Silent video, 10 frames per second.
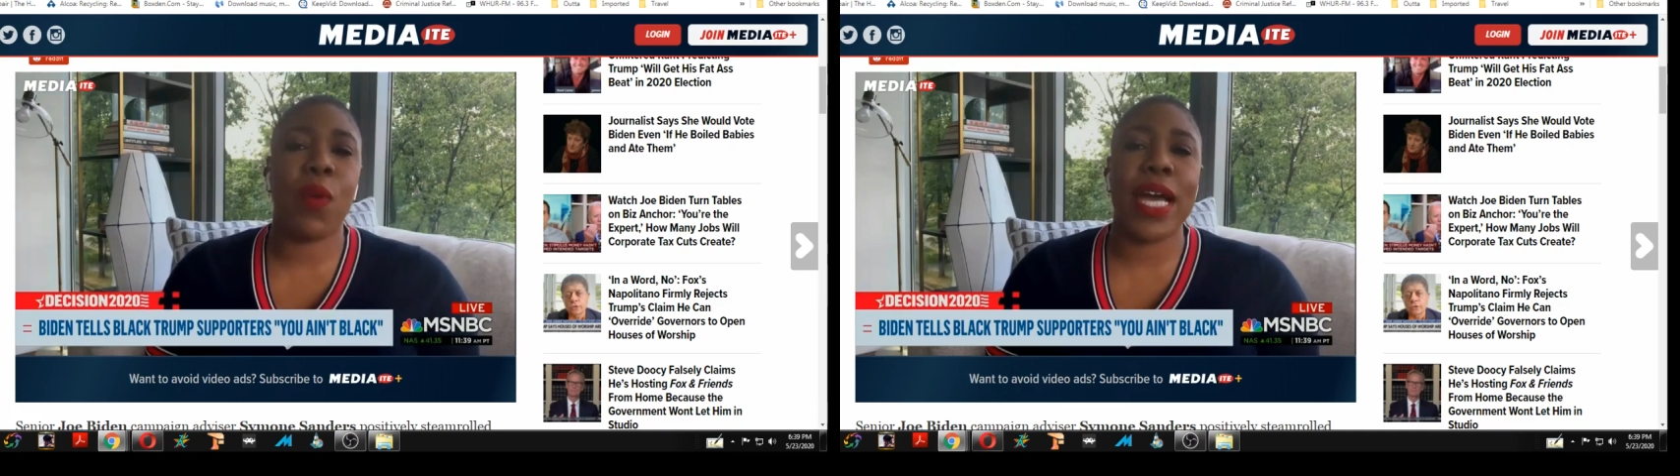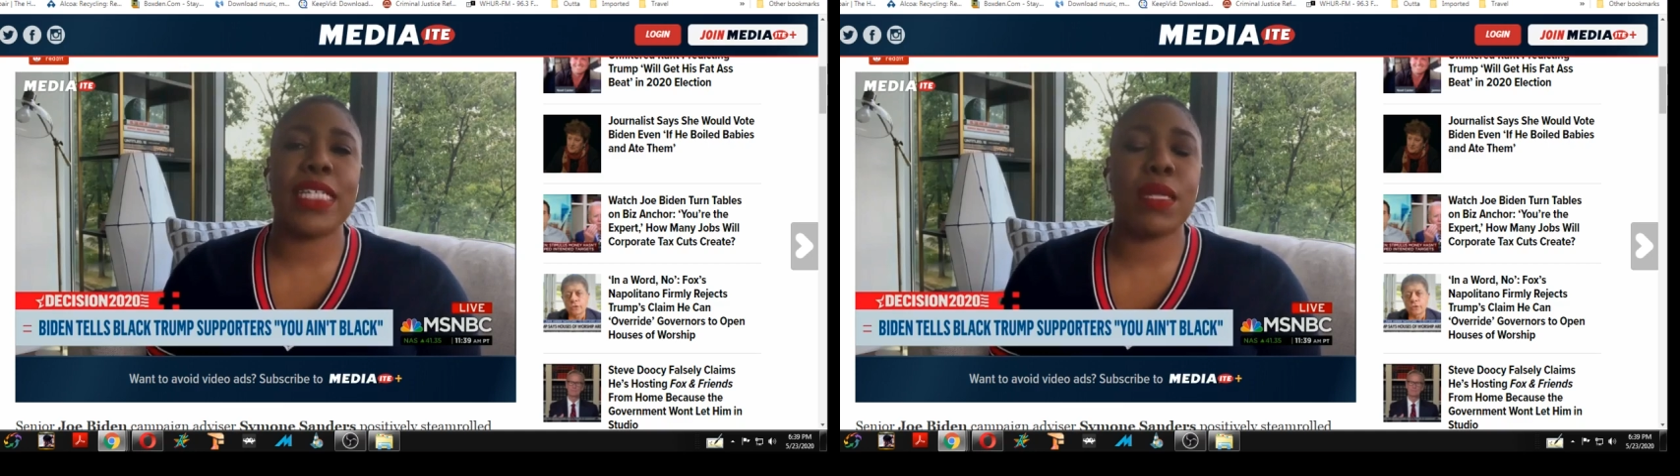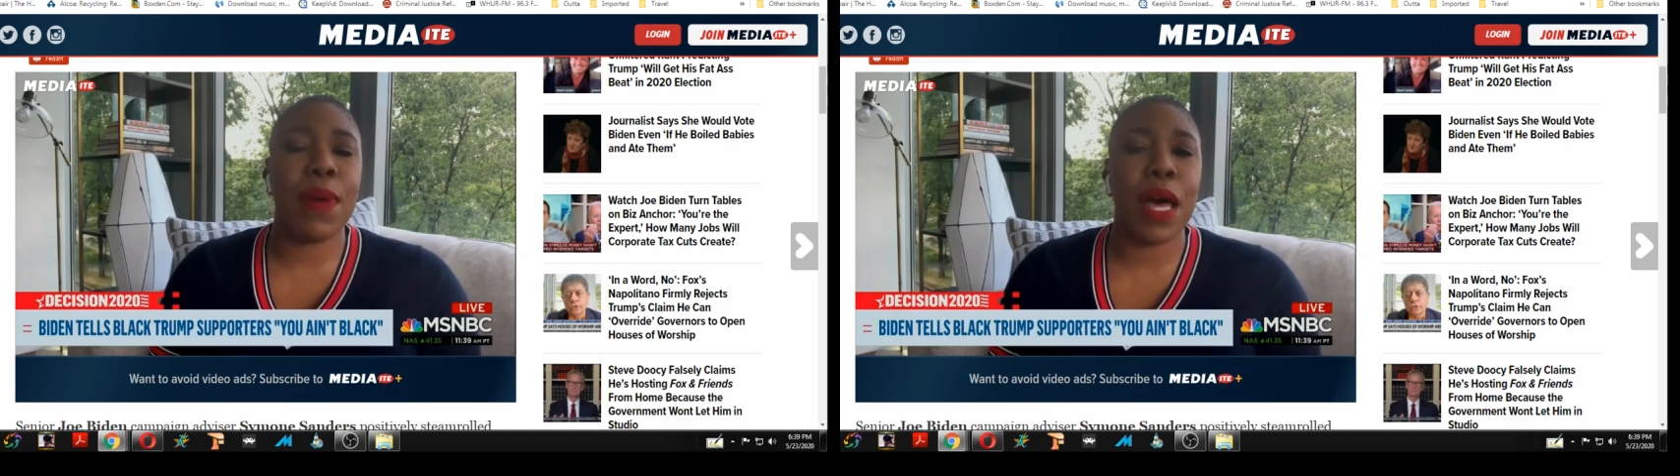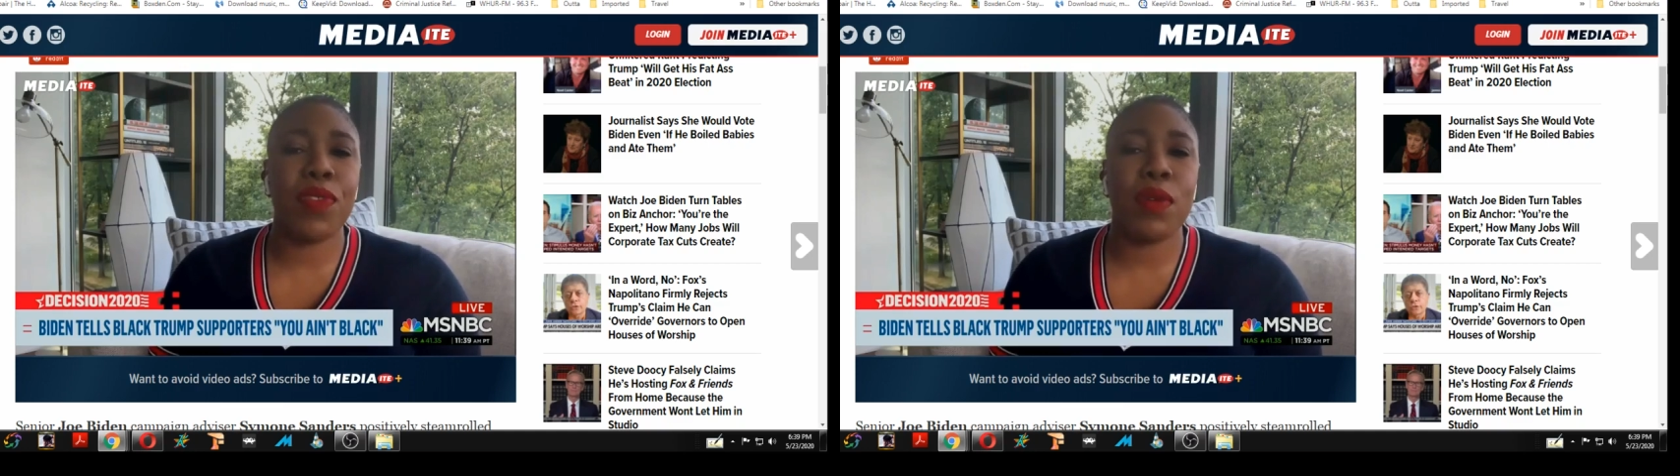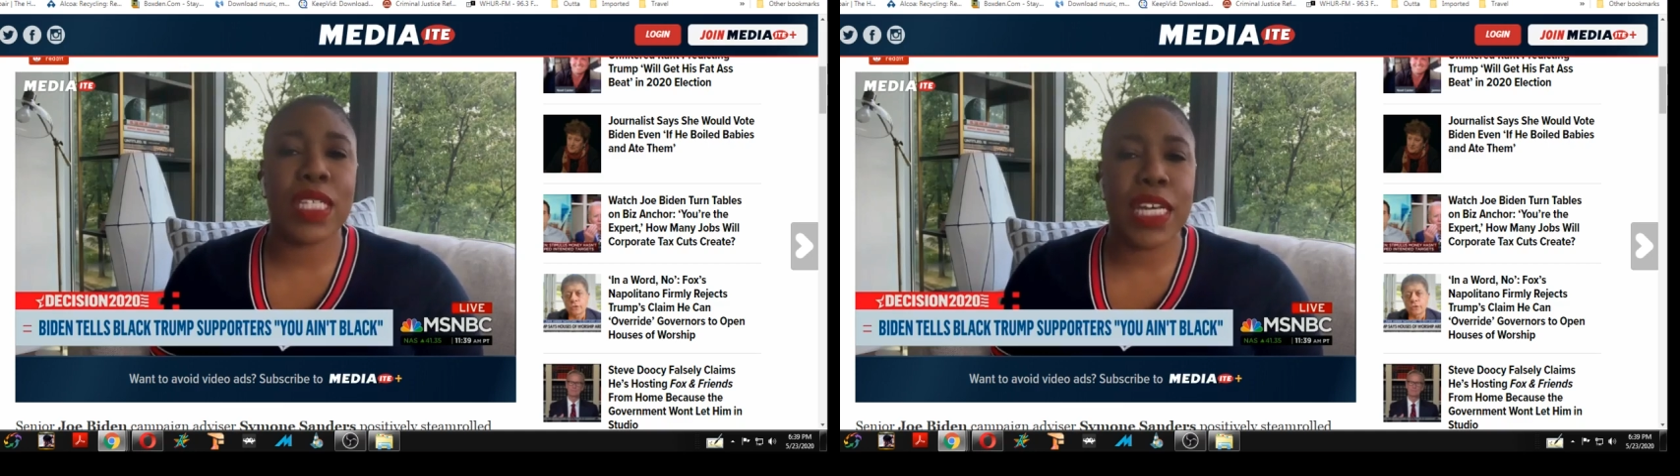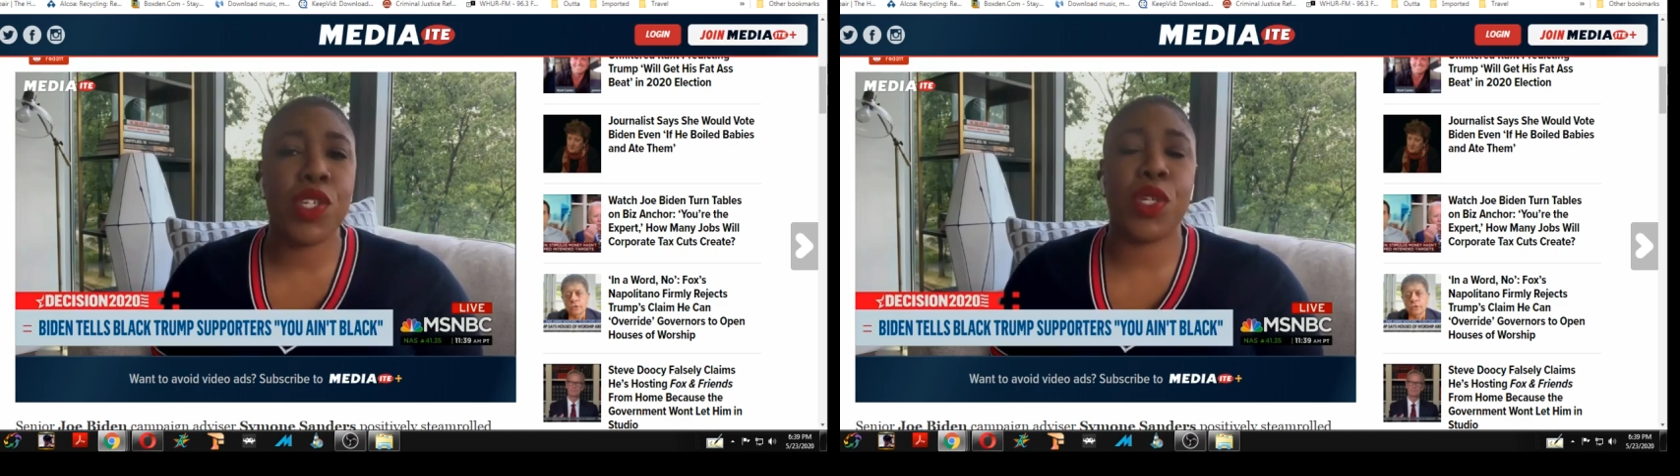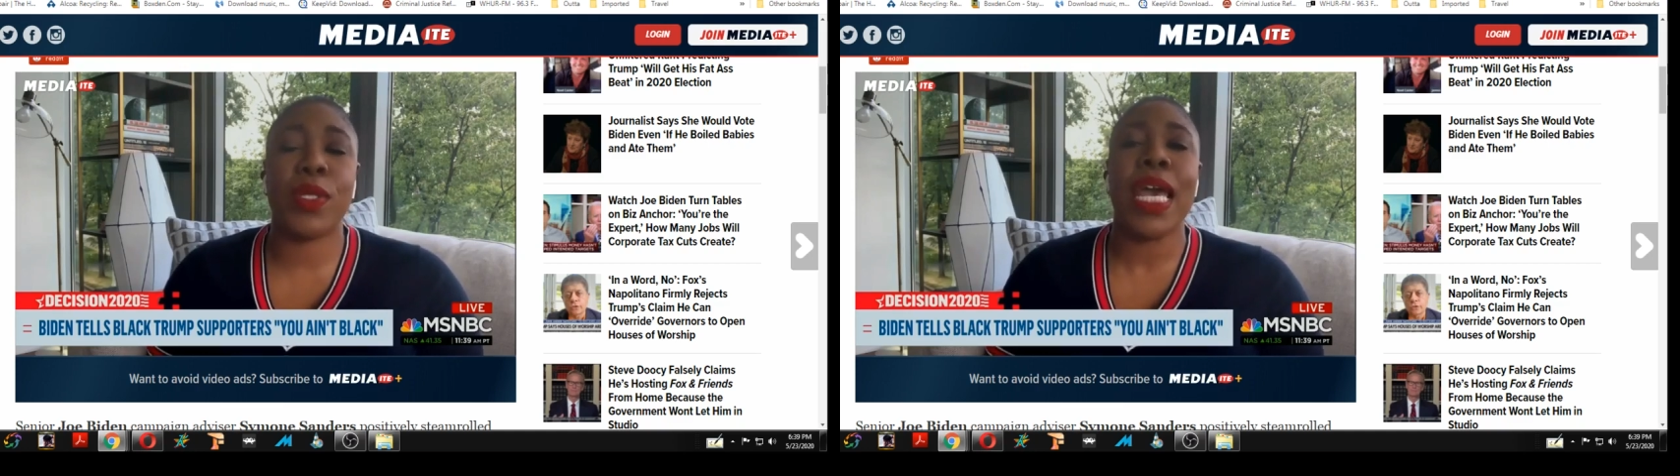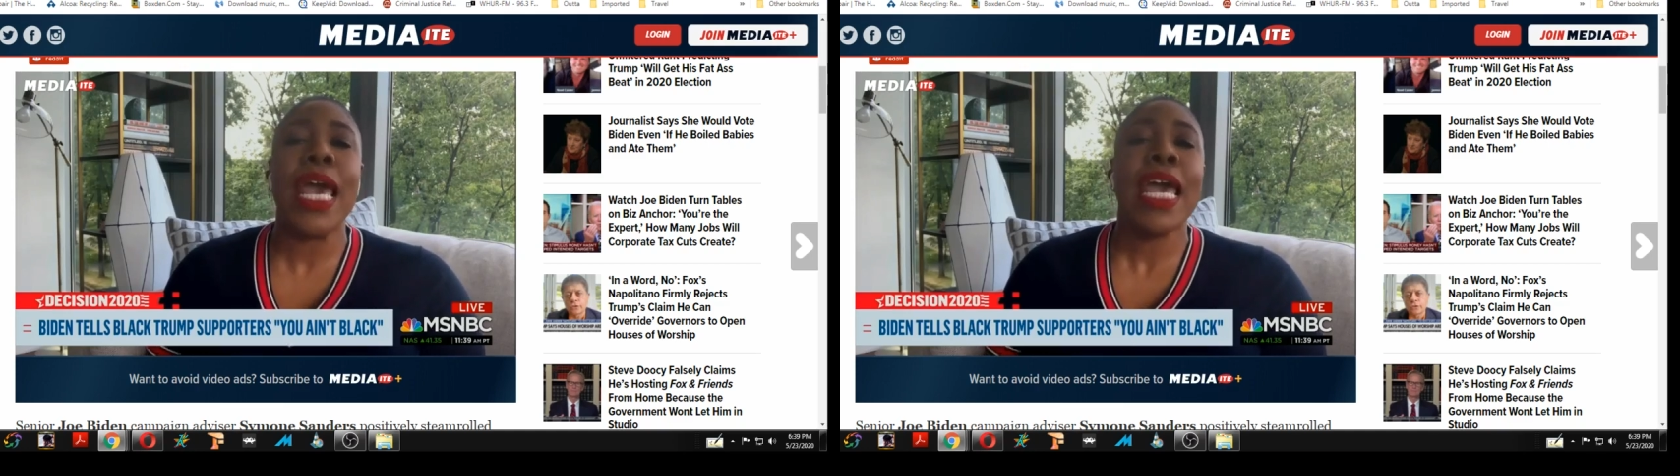crisis, about those issues.